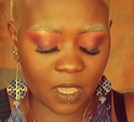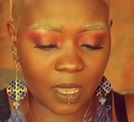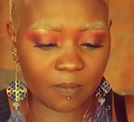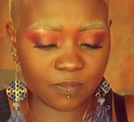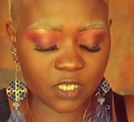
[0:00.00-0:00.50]

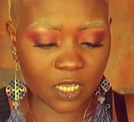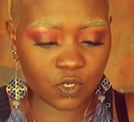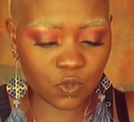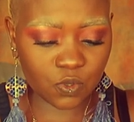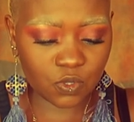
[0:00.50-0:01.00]

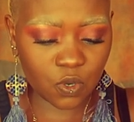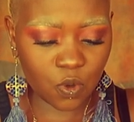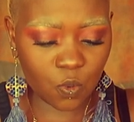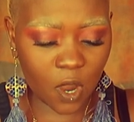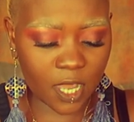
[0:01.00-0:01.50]
Tattoos.
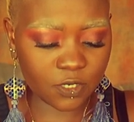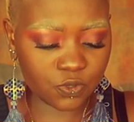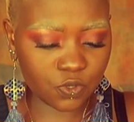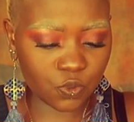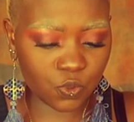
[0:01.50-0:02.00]
1,
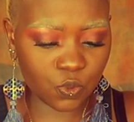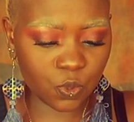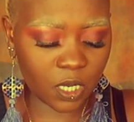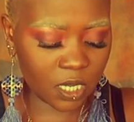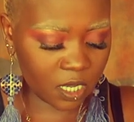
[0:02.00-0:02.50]

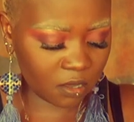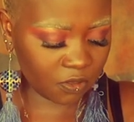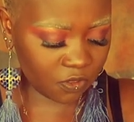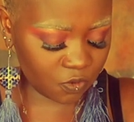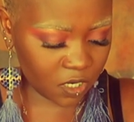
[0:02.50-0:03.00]
2,
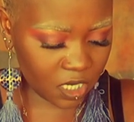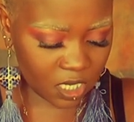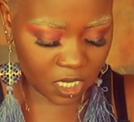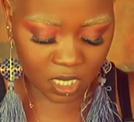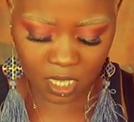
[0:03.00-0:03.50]

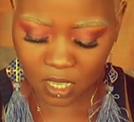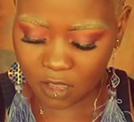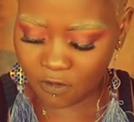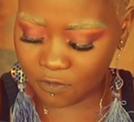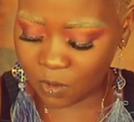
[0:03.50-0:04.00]
3,
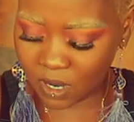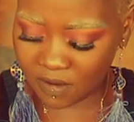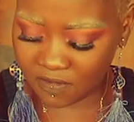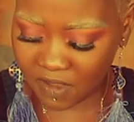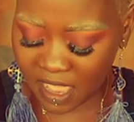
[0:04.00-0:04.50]

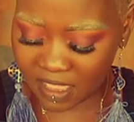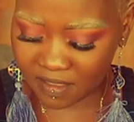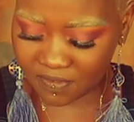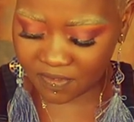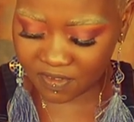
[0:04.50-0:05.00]
4,
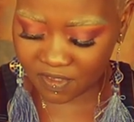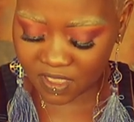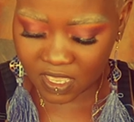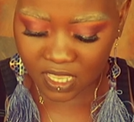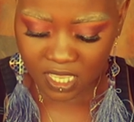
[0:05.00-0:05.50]
5,
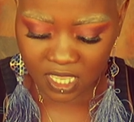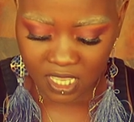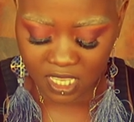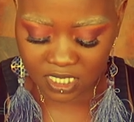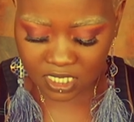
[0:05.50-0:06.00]

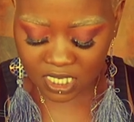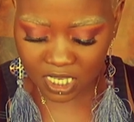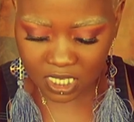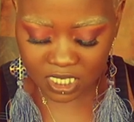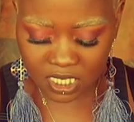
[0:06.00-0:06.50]

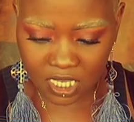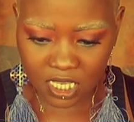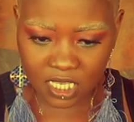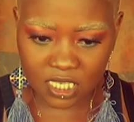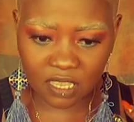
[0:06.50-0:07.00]
6,
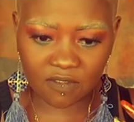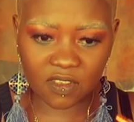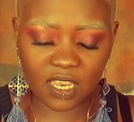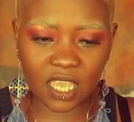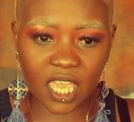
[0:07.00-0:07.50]

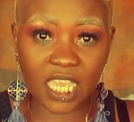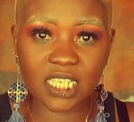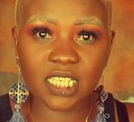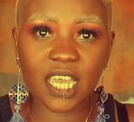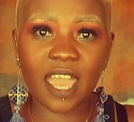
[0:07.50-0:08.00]
7,
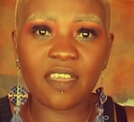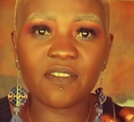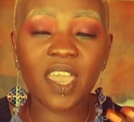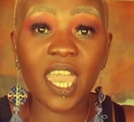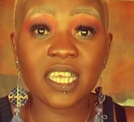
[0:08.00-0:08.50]
8. I have
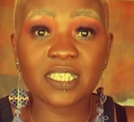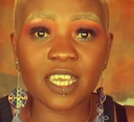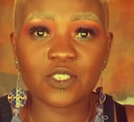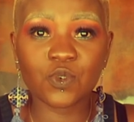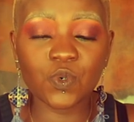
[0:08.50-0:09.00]
8
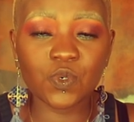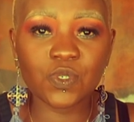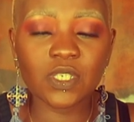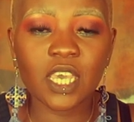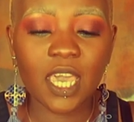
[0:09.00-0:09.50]

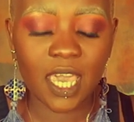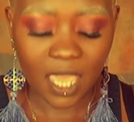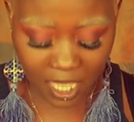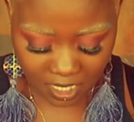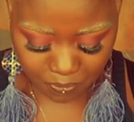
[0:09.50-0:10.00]
tattoos,
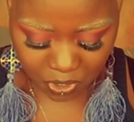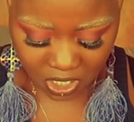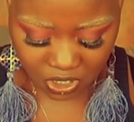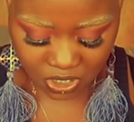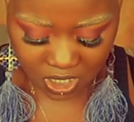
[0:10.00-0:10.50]
and
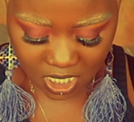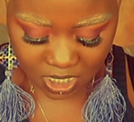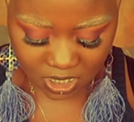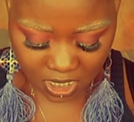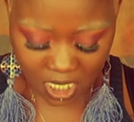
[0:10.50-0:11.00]

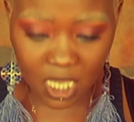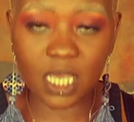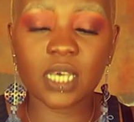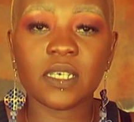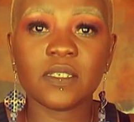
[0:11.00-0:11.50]
piercings
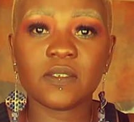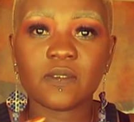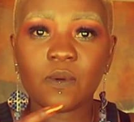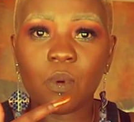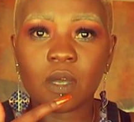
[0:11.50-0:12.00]
is
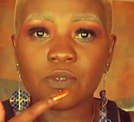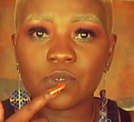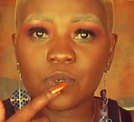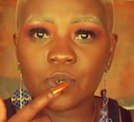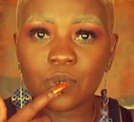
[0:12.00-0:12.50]
1,
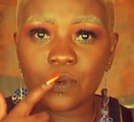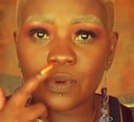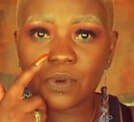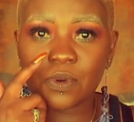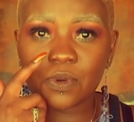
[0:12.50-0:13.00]
2,
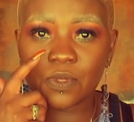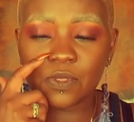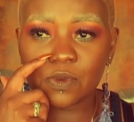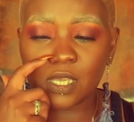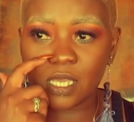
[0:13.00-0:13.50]

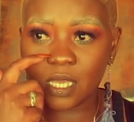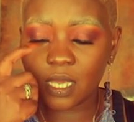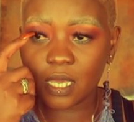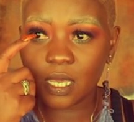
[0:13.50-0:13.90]
3.